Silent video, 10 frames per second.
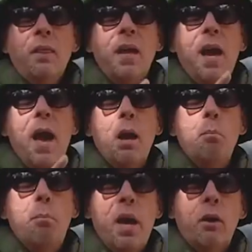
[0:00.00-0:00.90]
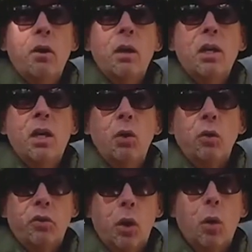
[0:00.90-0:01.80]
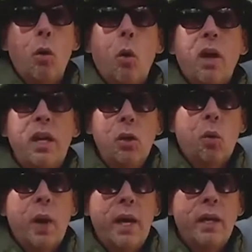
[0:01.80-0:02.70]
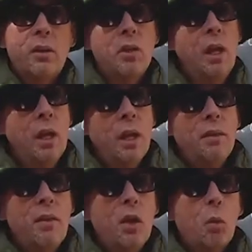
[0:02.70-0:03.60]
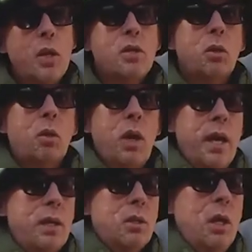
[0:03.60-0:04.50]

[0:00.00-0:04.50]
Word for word: they had a better kill zone or kill radius than the original grenades.